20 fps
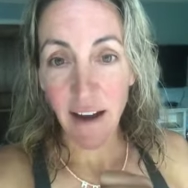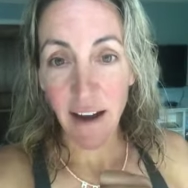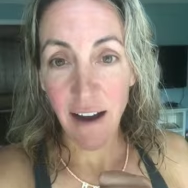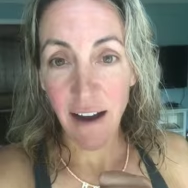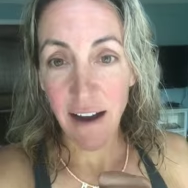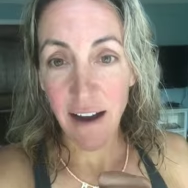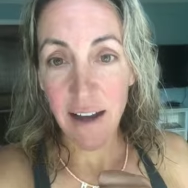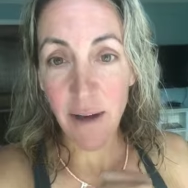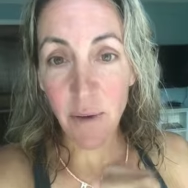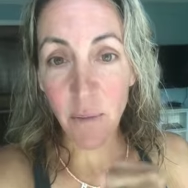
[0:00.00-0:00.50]

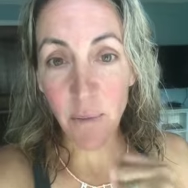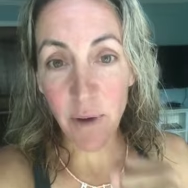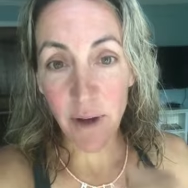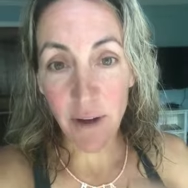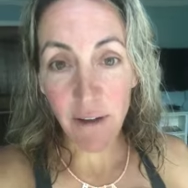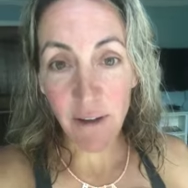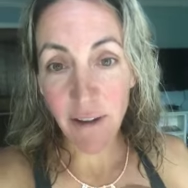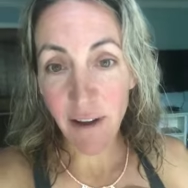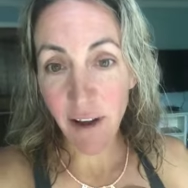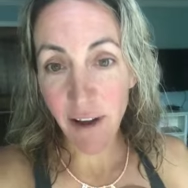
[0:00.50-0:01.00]
Uh, it
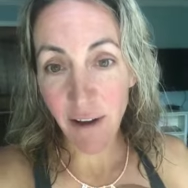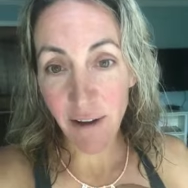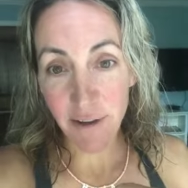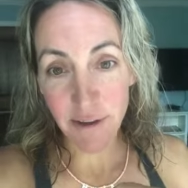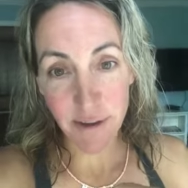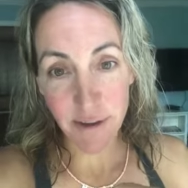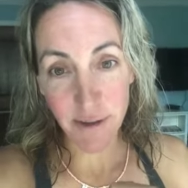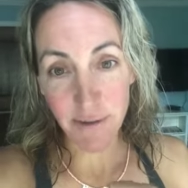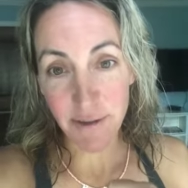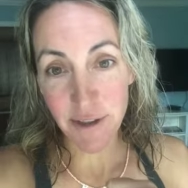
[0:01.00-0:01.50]
will all
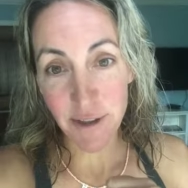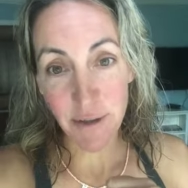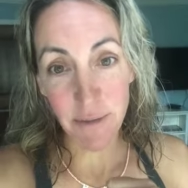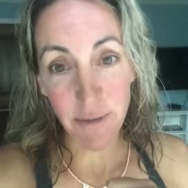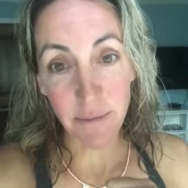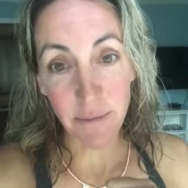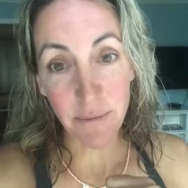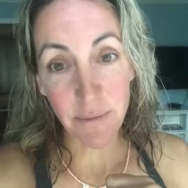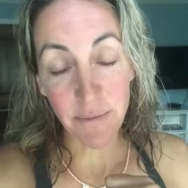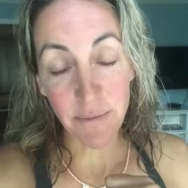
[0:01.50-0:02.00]
service
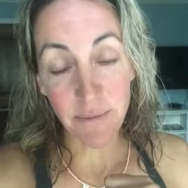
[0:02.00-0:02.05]
you